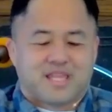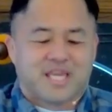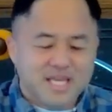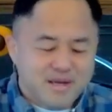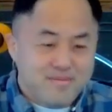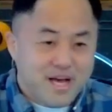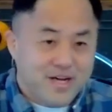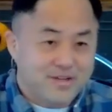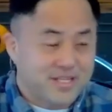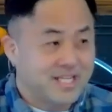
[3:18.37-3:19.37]
Think
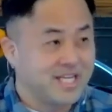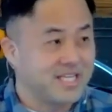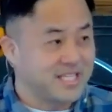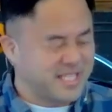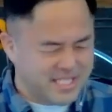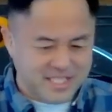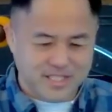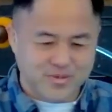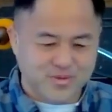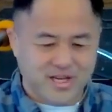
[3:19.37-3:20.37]
about this in
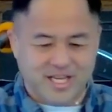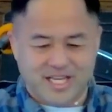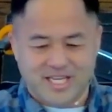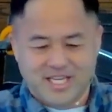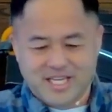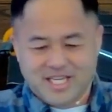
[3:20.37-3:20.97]
this way.